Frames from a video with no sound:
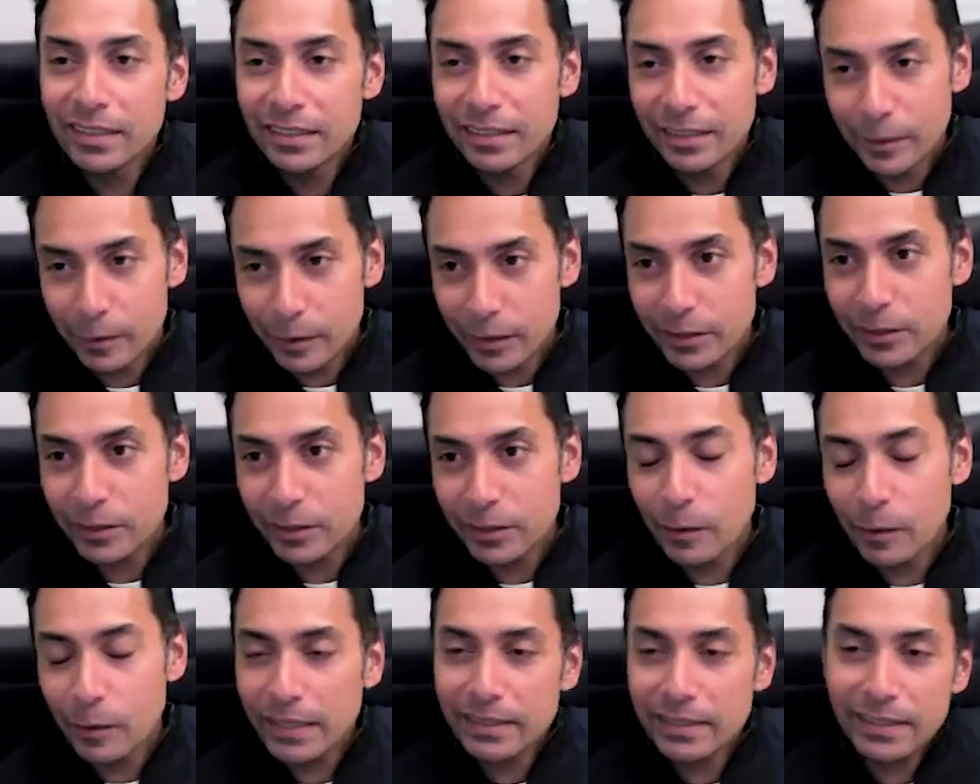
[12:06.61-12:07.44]
There is
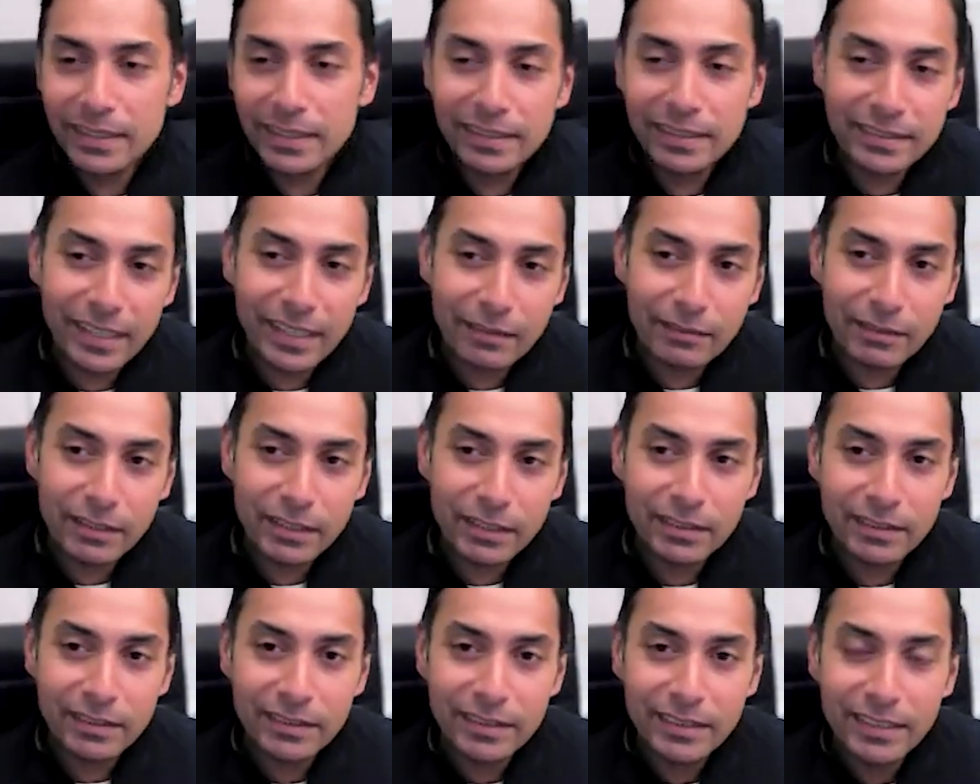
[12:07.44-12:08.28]
no excess
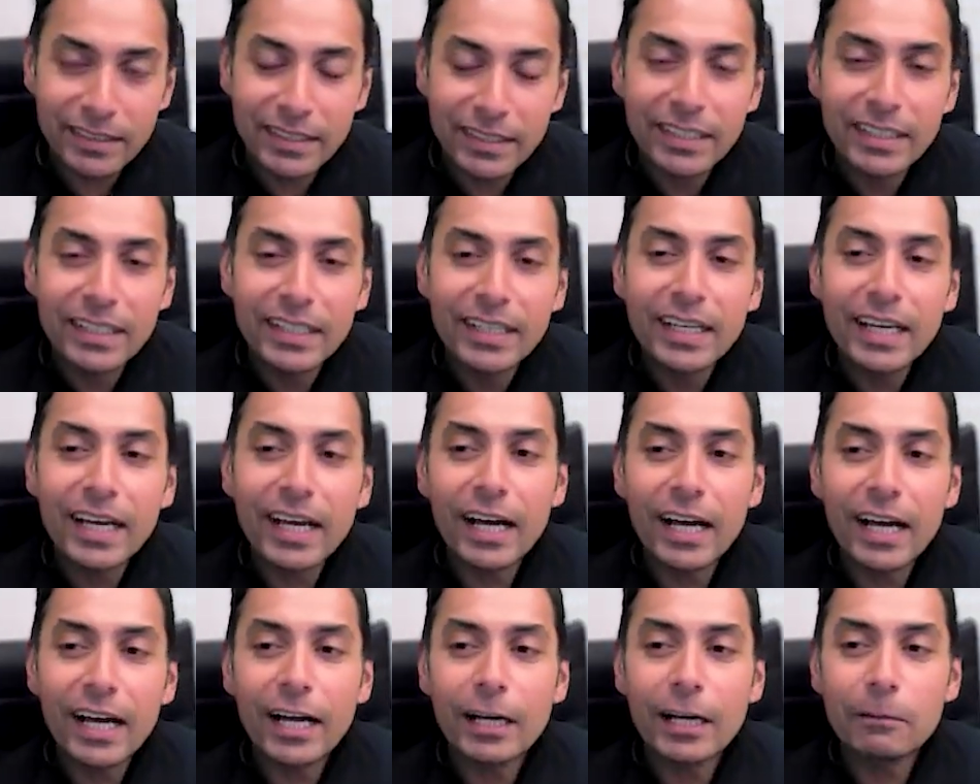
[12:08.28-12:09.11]
saving.
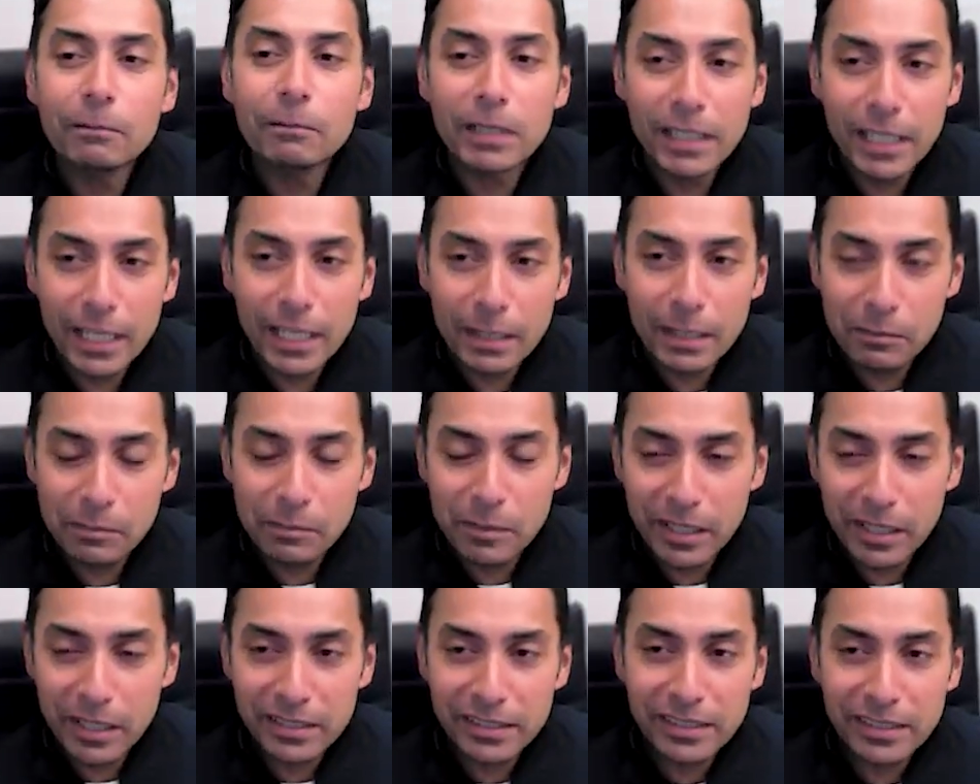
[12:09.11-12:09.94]
The labor
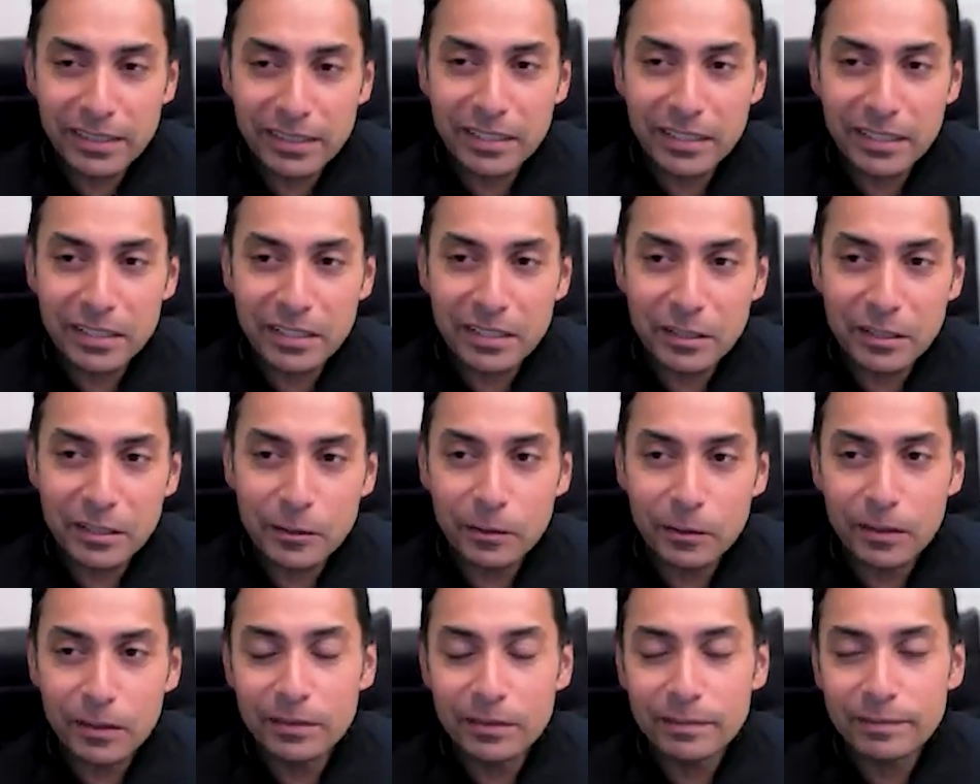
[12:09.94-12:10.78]
markets continue to
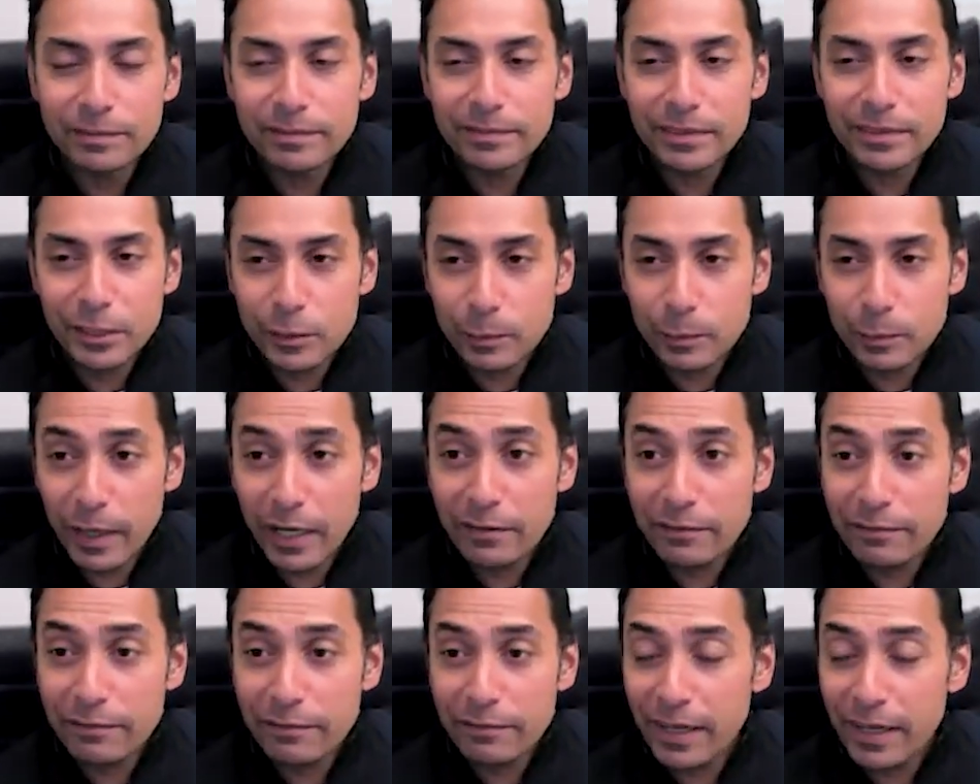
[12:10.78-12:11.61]
cool.
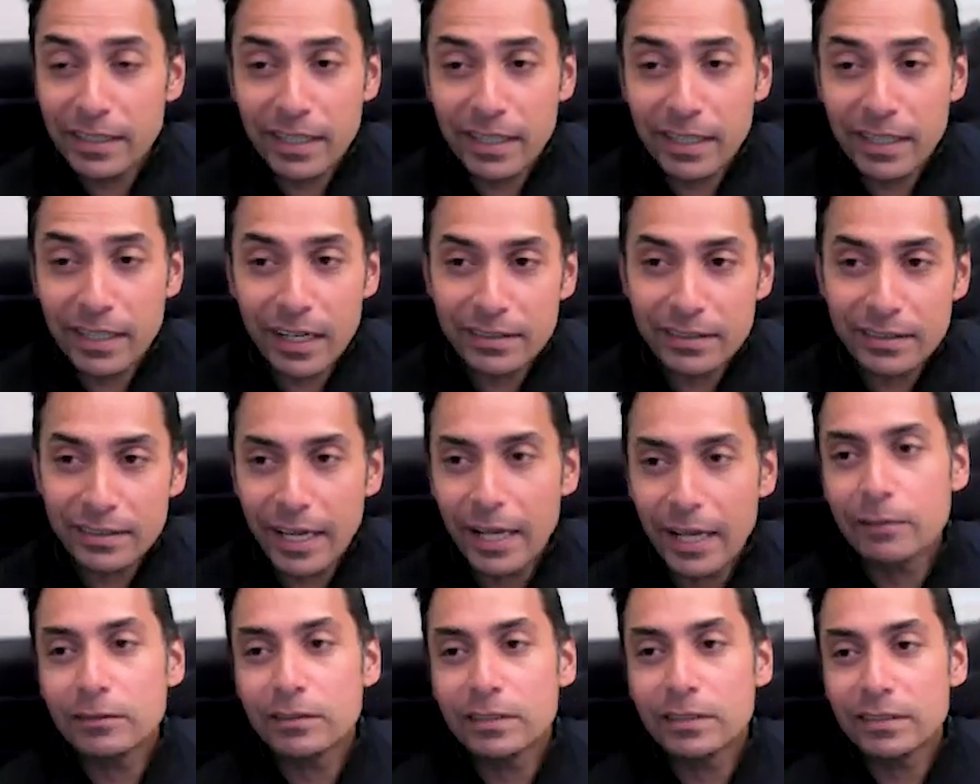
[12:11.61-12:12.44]
Despite Fed cuts,
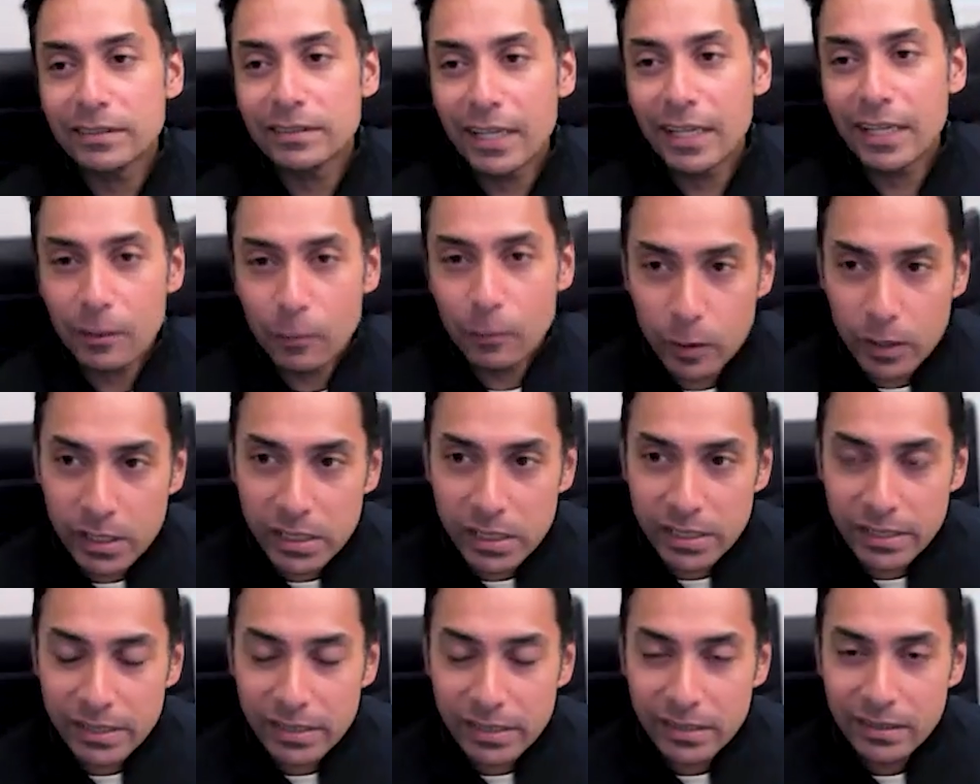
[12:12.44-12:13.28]
housing is getting
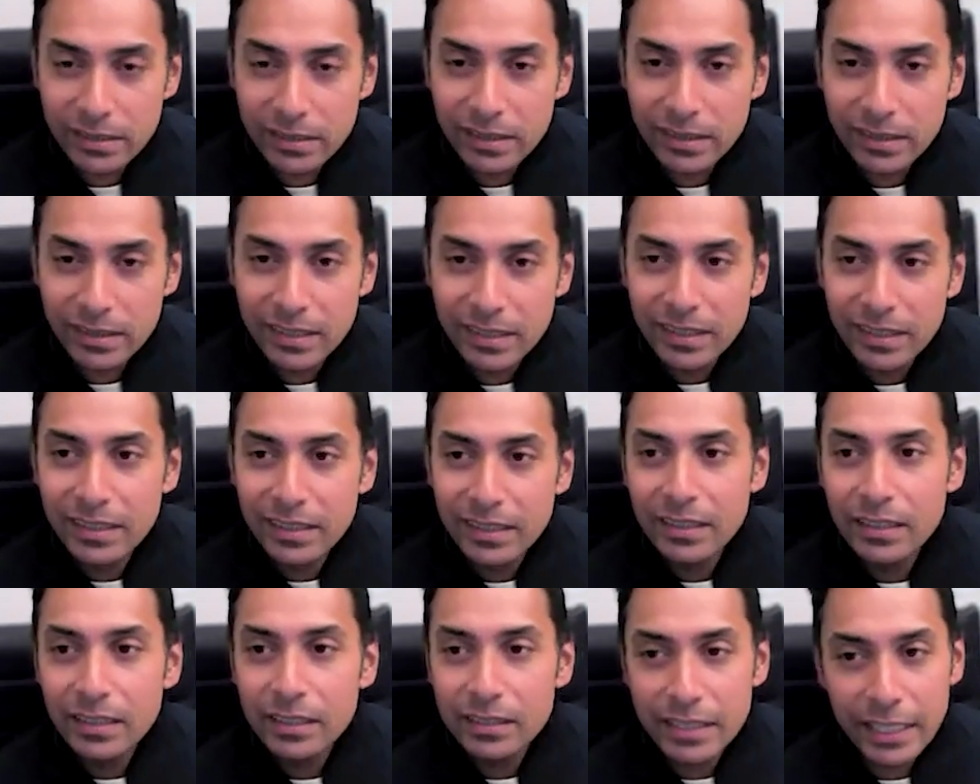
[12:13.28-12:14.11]
worse.
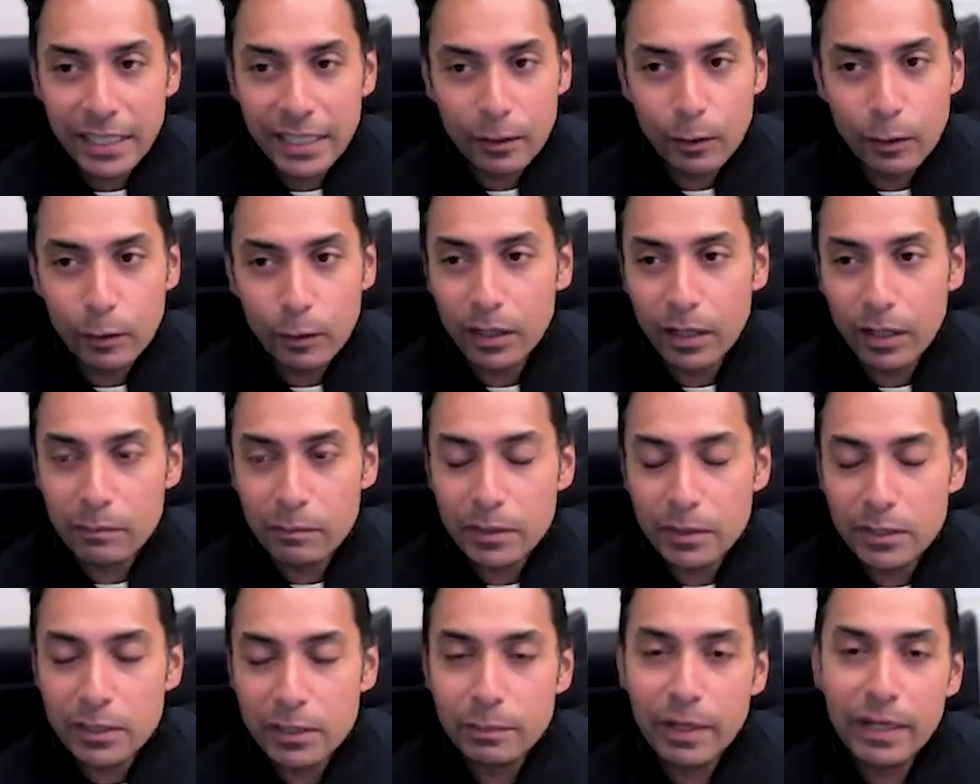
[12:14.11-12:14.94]
State and local
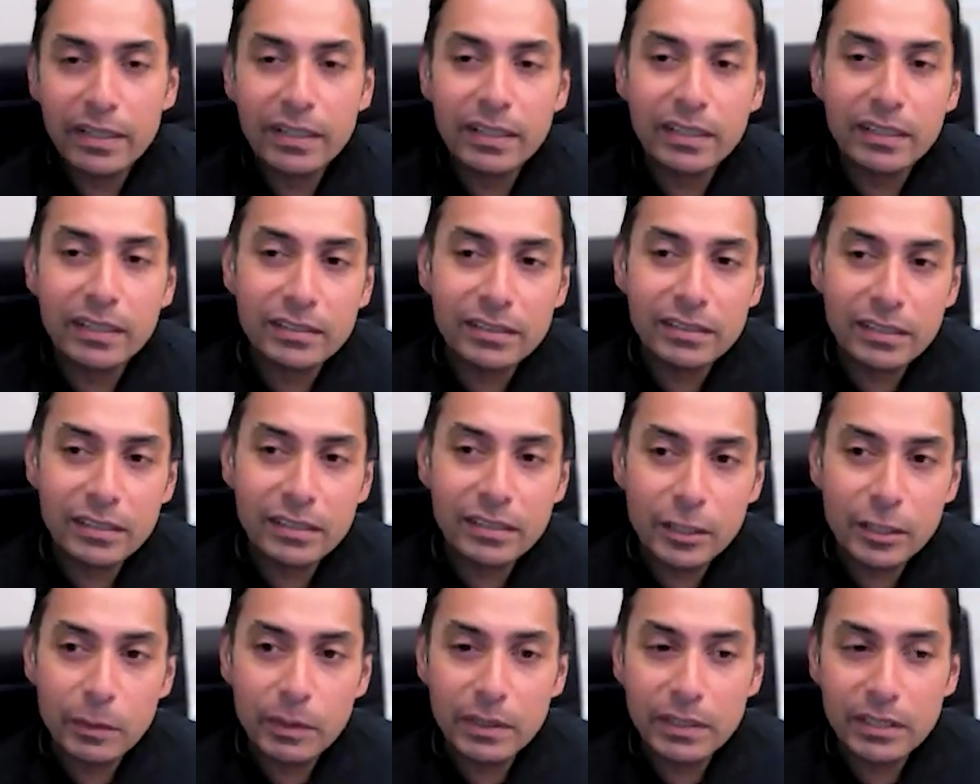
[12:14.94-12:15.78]
government spending is
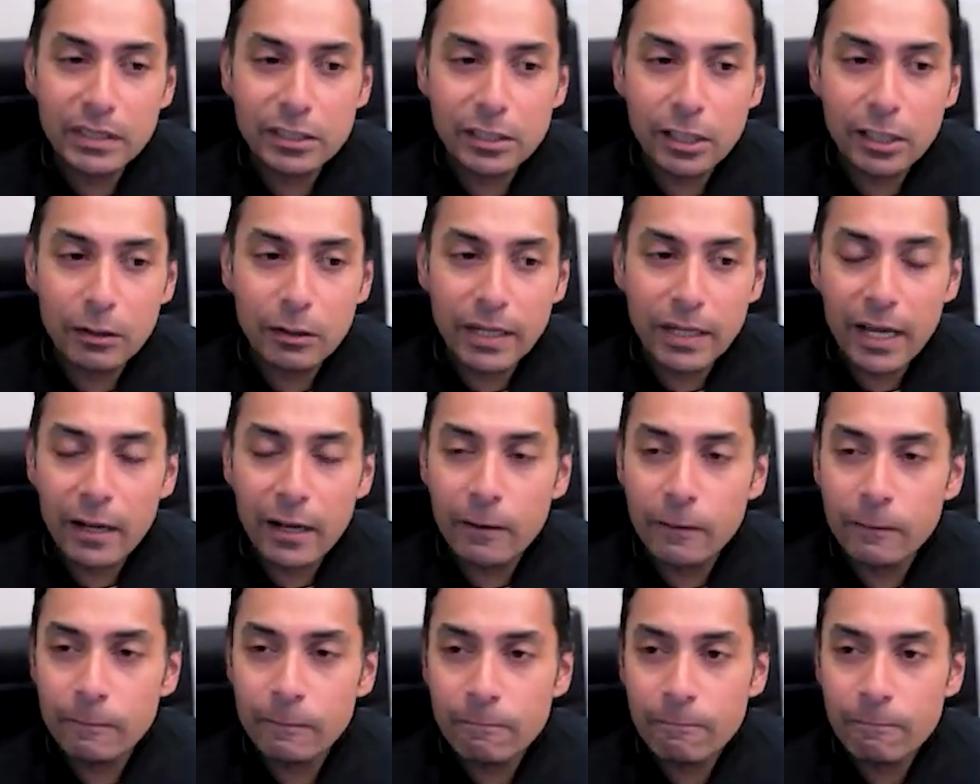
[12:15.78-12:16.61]
continuing to slow
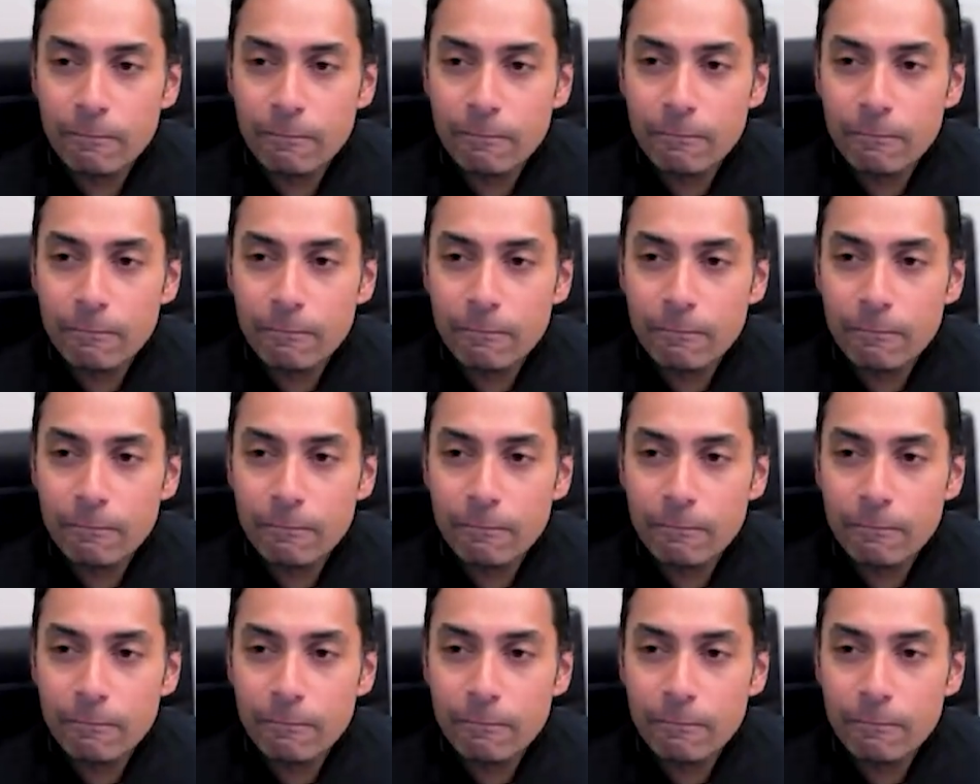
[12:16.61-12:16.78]
down.